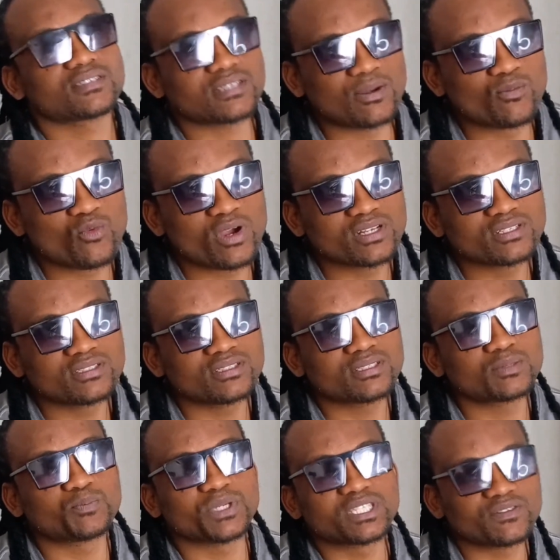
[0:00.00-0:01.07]
Someone
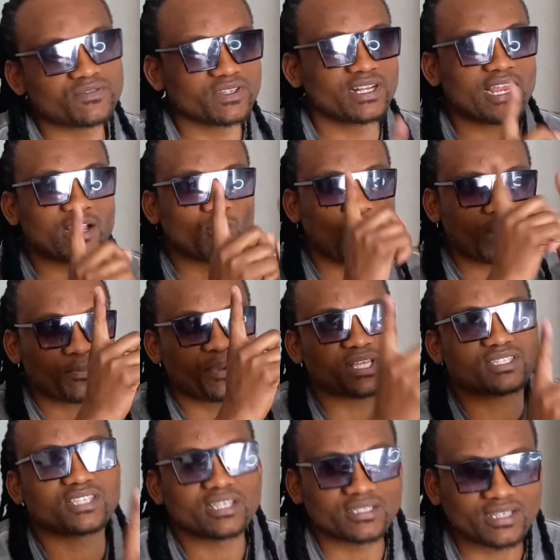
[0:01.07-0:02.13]
specific, like one
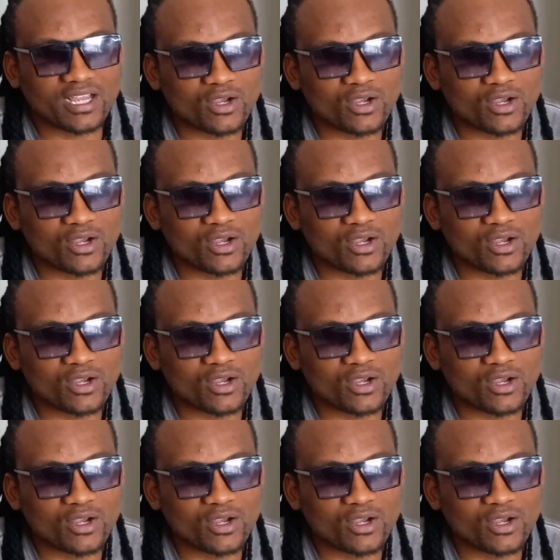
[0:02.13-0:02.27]
person.